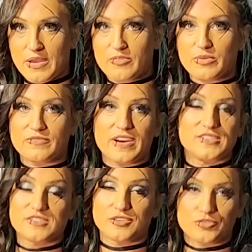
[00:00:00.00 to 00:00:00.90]
everyone
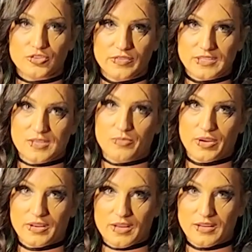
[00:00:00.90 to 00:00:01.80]
finds their groove at some
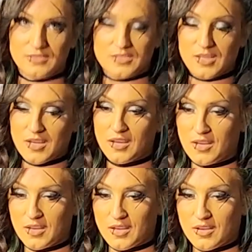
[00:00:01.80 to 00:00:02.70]
point, and
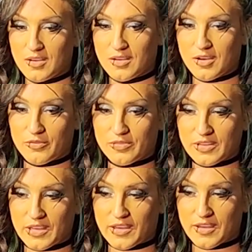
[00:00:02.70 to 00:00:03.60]

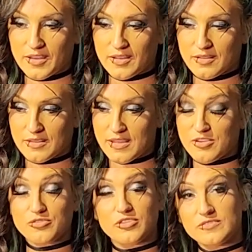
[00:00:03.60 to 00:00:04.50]
hopefully
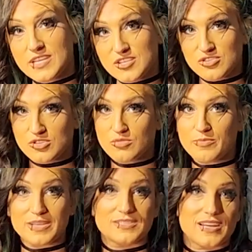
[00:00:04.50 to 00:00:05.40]
their groove takes you to a
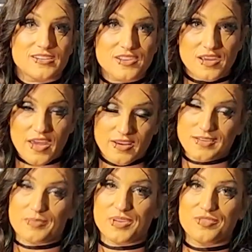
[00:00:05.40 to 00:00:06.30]
big stage like
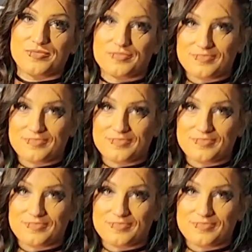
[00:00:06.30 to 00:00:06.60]
AEW.